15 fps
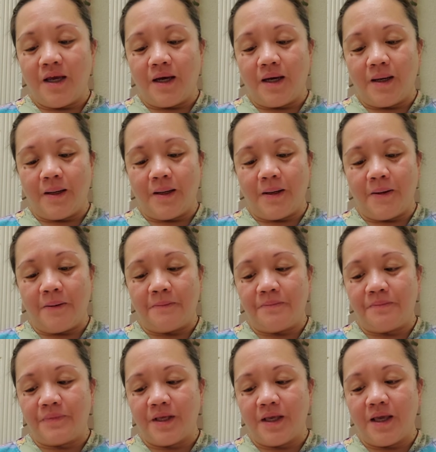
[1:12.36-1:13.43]

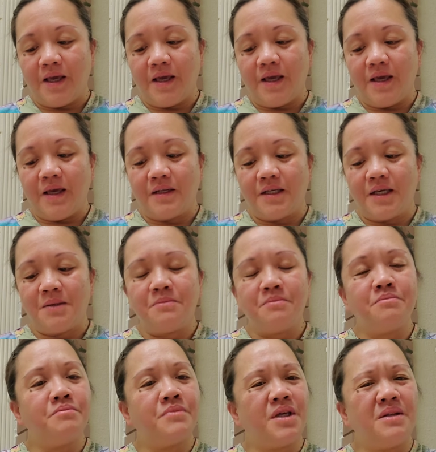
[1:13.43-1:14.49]
um, and
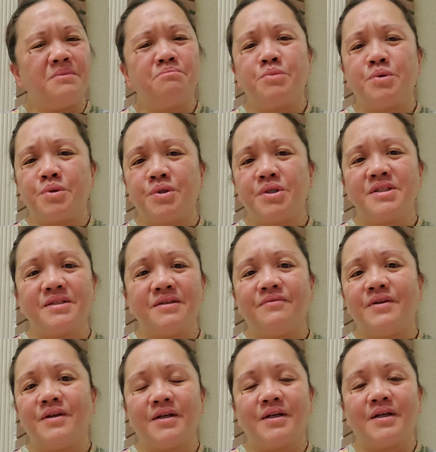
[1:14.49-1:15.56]
in, in more
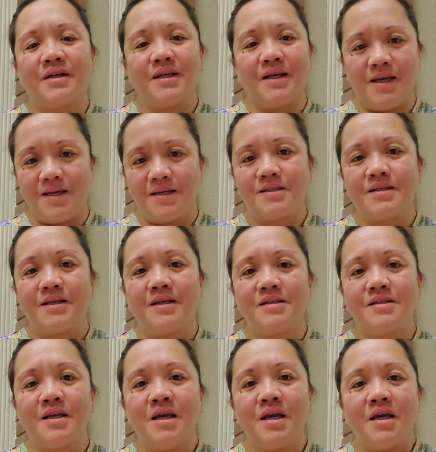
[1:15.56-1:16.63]
severe
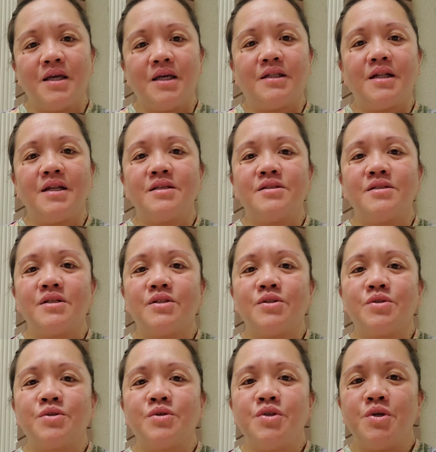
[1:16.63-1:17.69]
cases, it leads
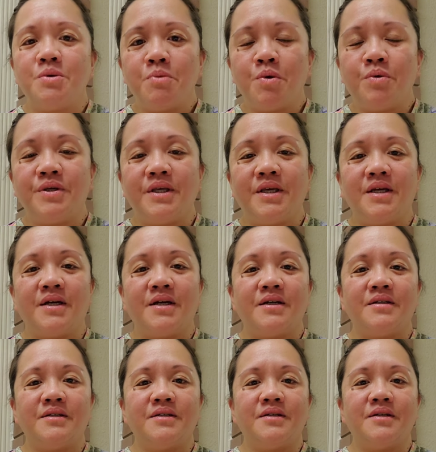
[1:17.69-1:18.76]
into
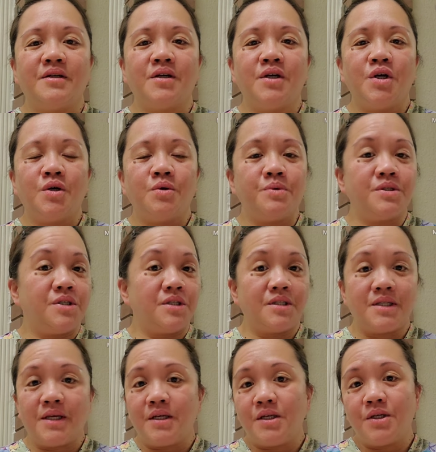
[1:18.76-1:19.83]
pneumonia, which
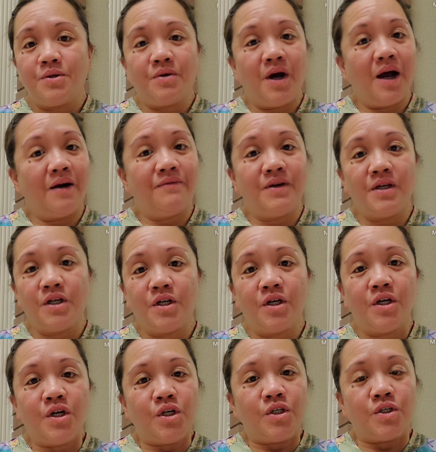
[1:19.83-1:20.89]
is like, you know, having a,
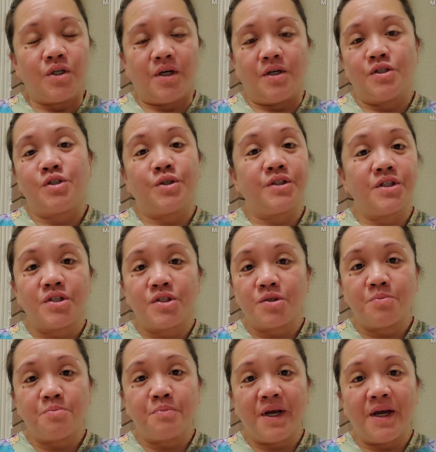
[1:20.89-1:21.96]
a shortness
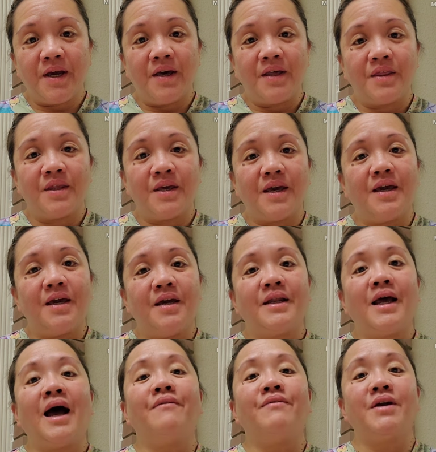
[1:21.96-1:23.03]
of breath and
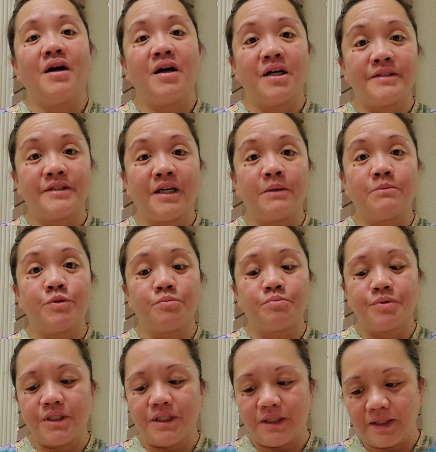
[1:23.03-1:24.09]
having a hard time to
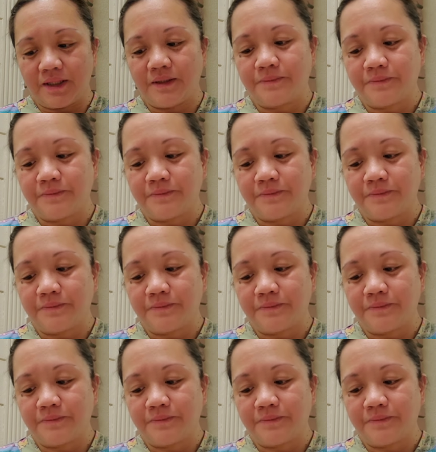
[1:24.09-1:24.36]
breathe.